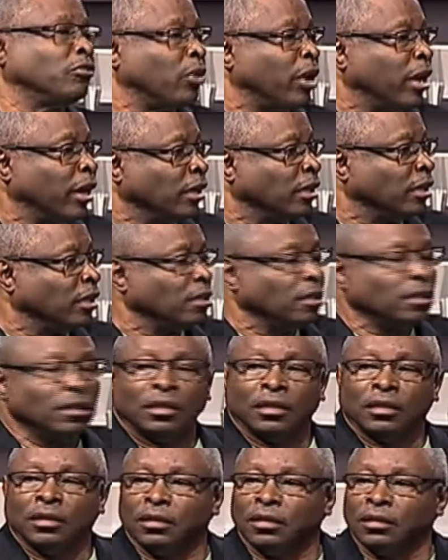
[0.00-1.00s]
raggedy.
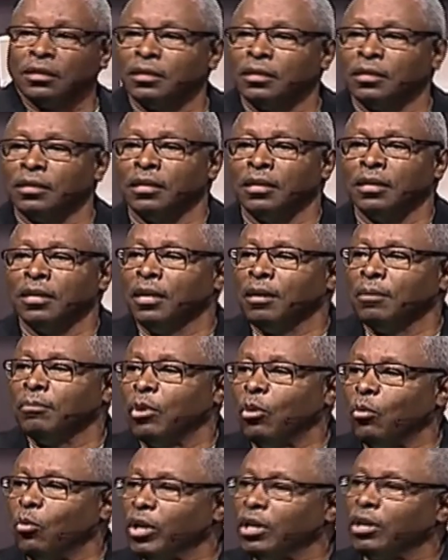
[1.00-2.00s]

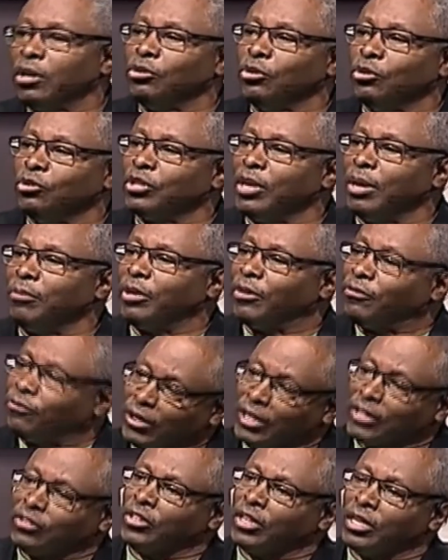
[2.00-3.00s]
But we're going to do something to
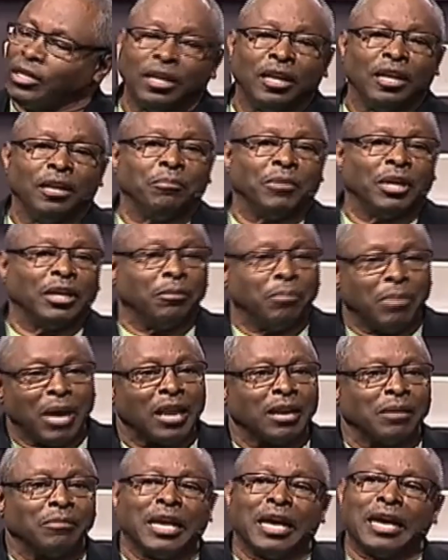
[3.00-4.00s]
fix it. But the
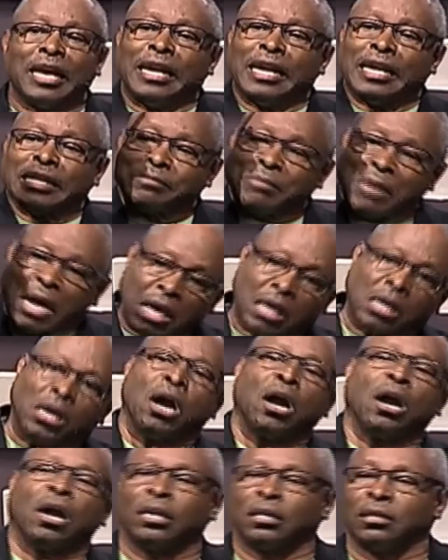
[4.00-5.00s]
bottom line, that's my
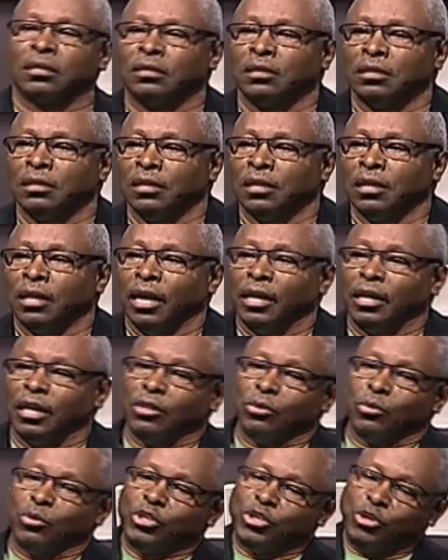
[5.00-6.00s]
car. In
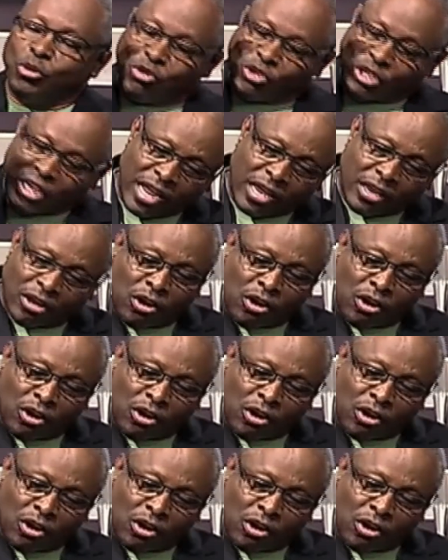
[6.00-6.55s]
other words, you stand